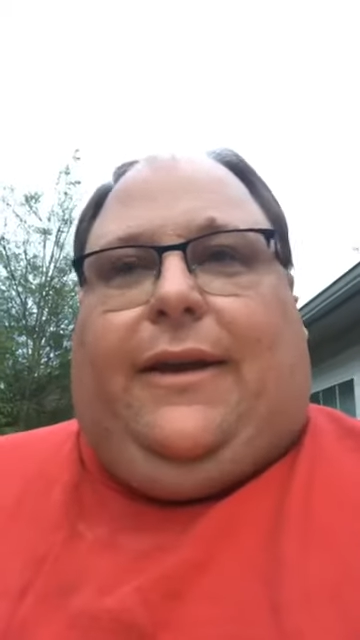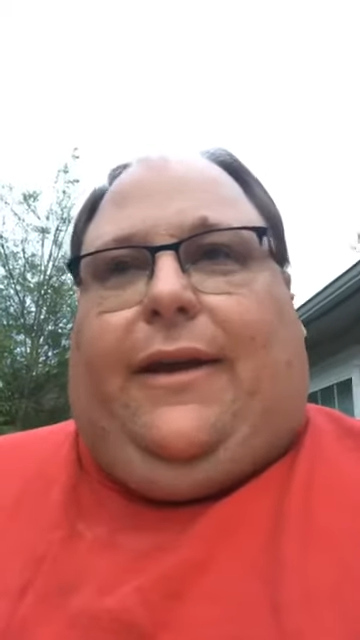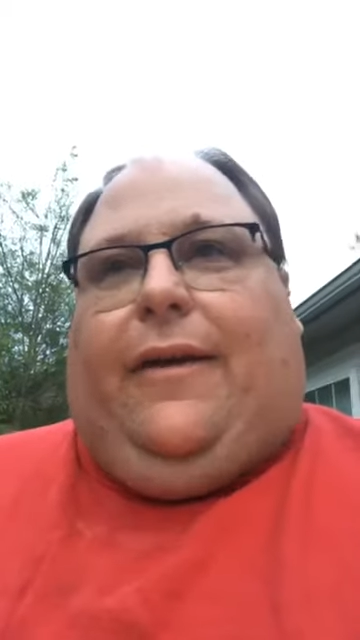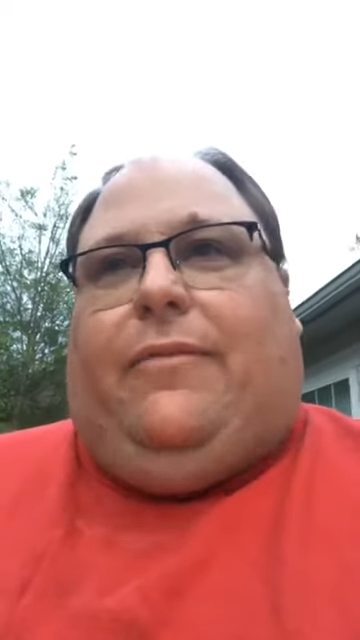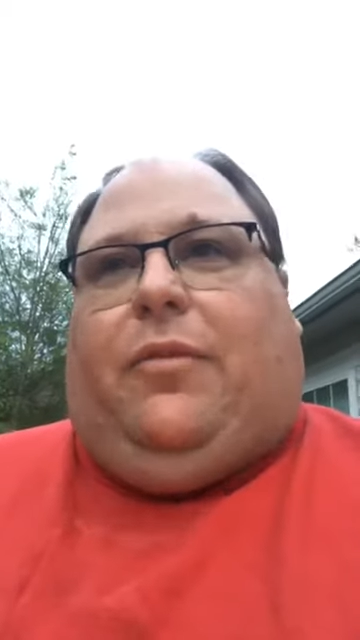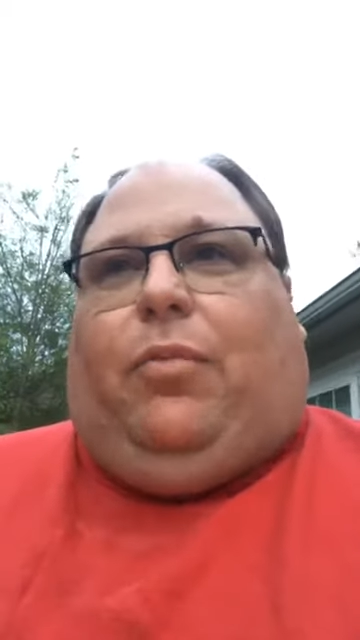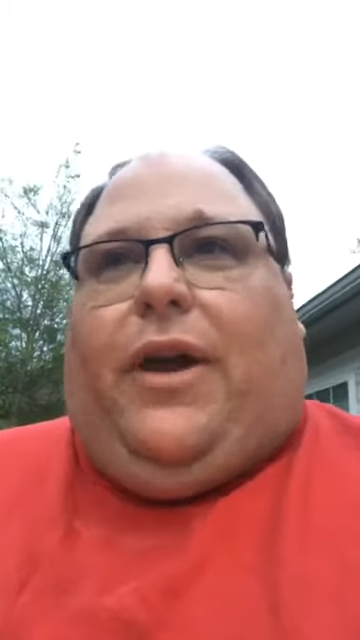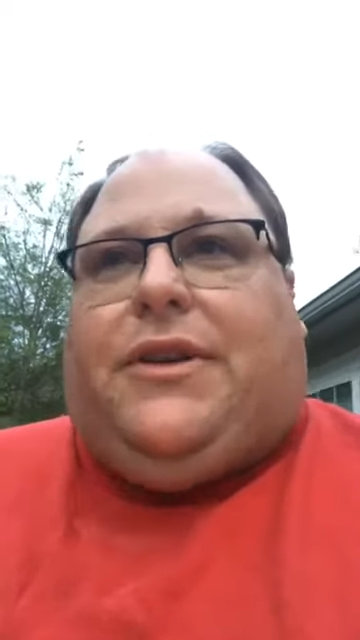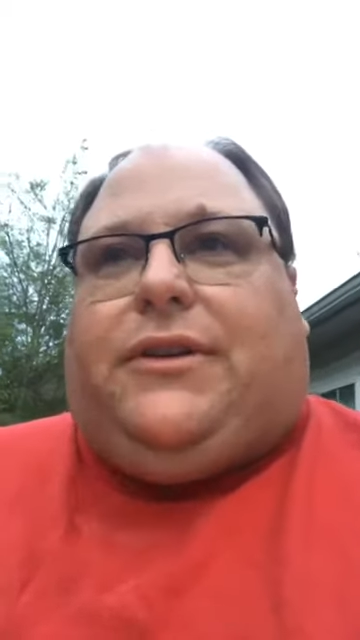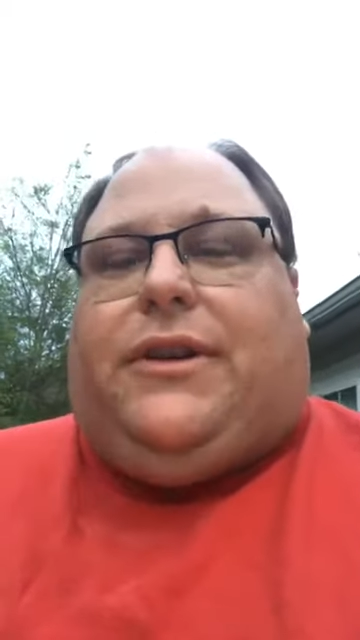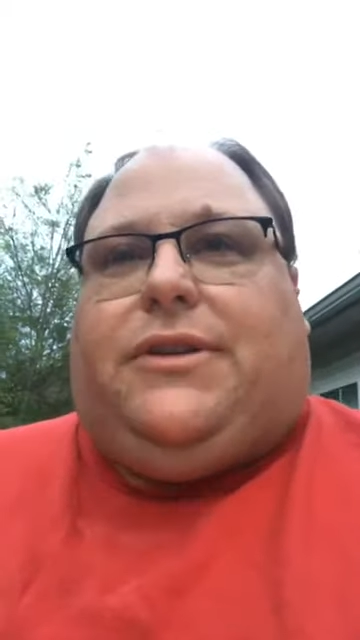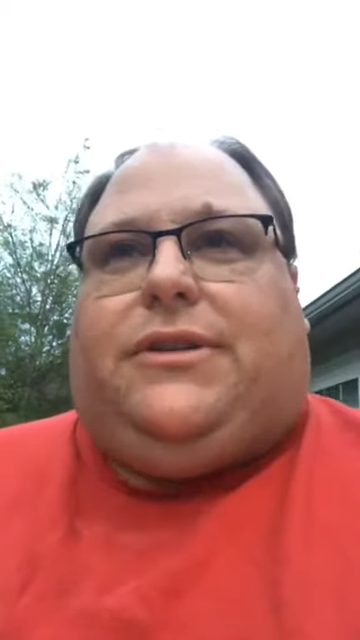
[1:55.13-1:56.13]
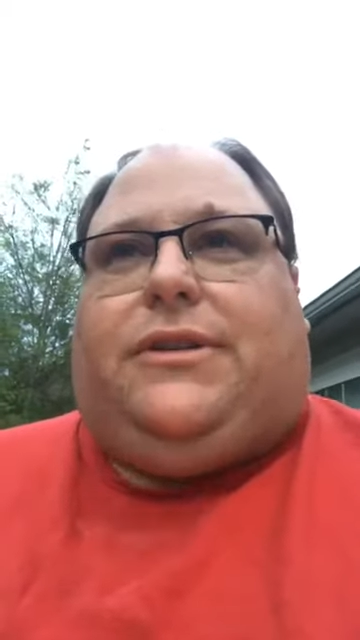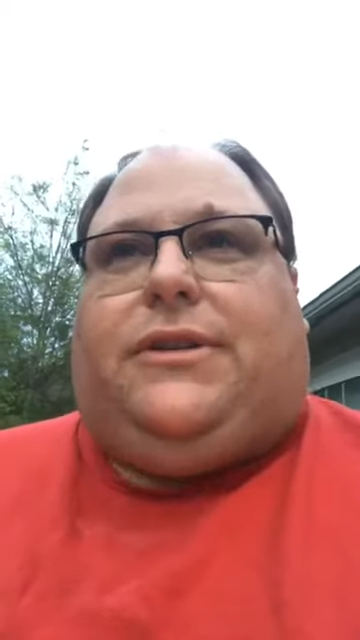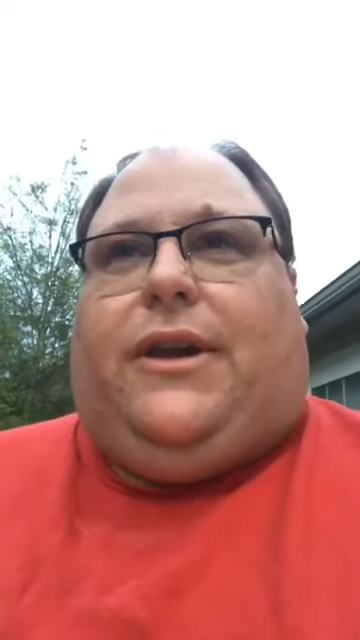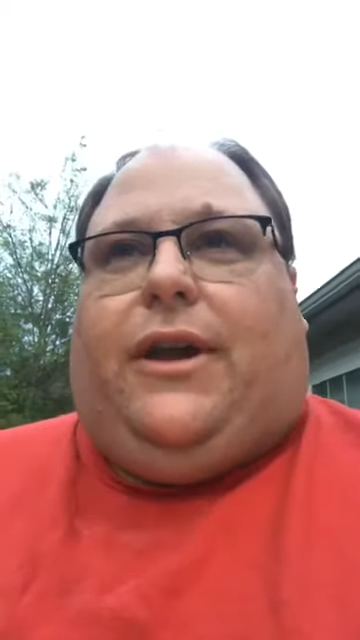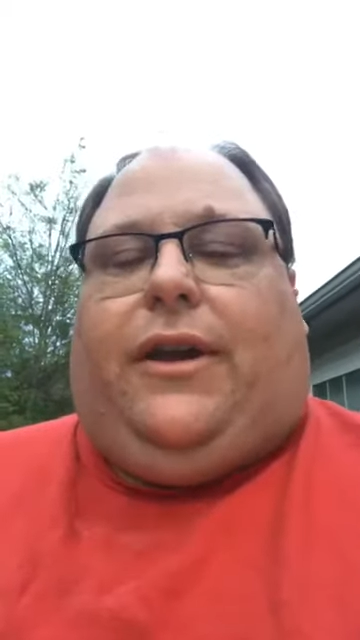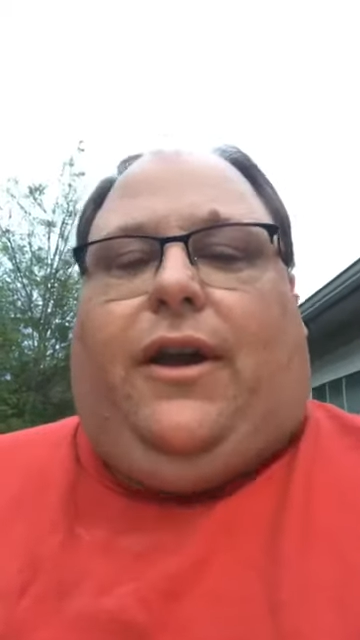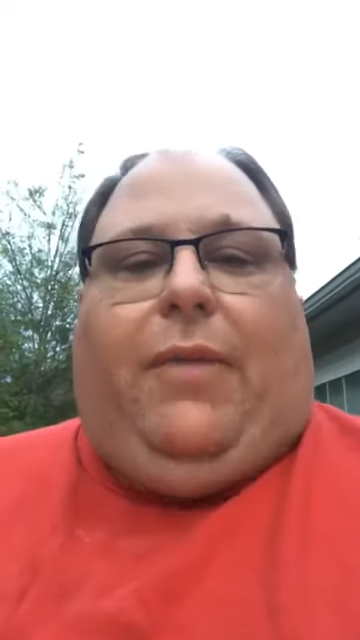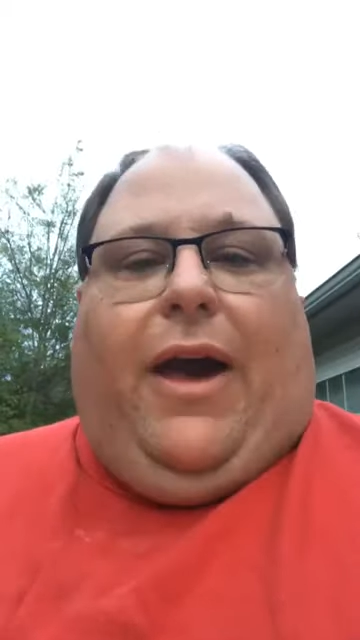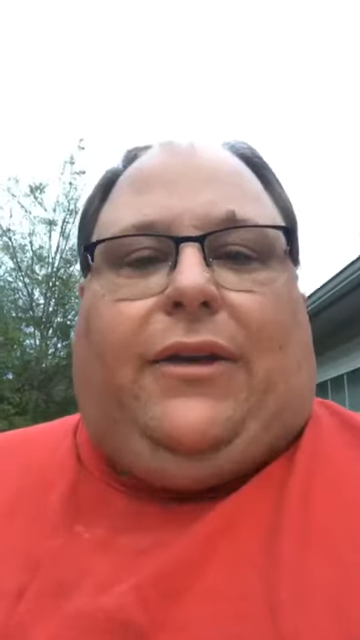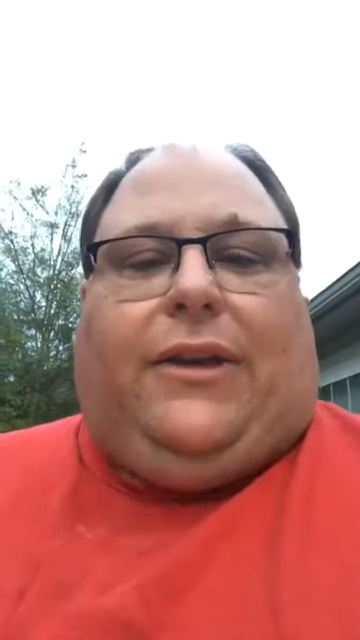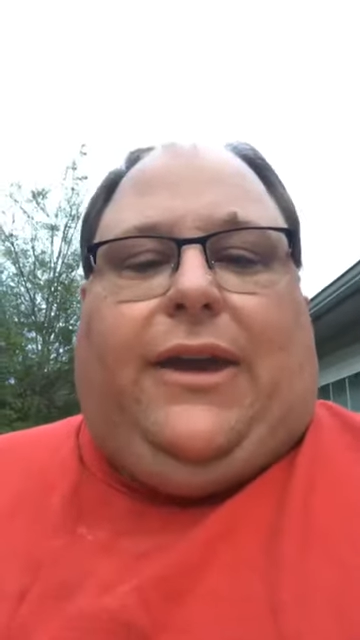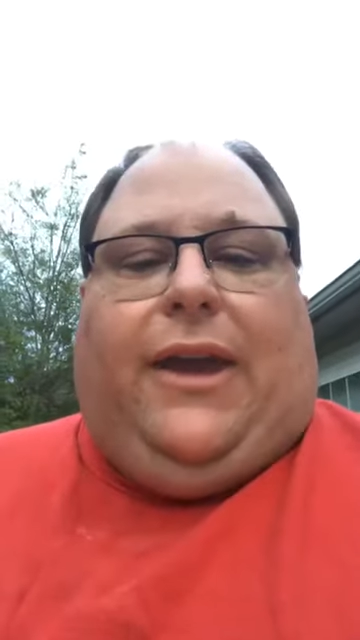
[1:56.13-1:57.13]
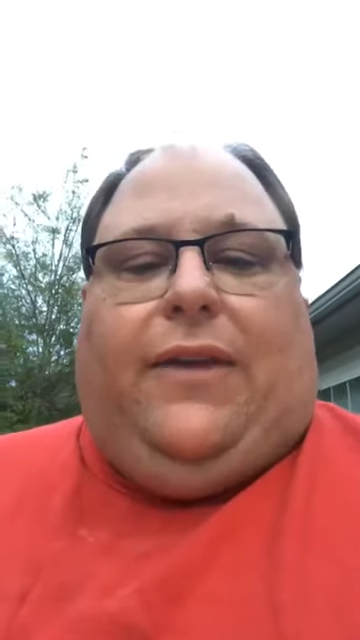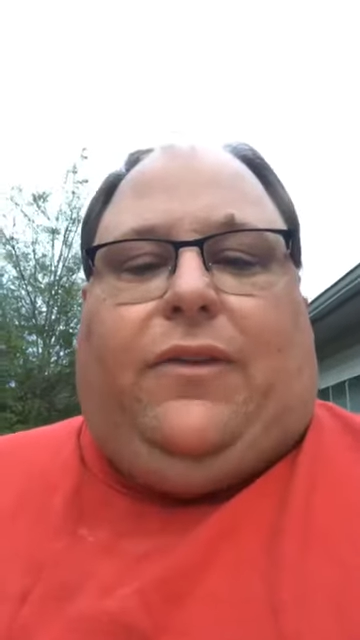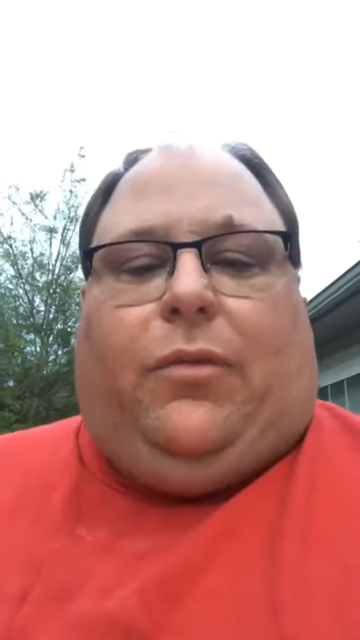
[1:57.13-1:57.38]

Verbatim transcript: Um, the president's uh, come out again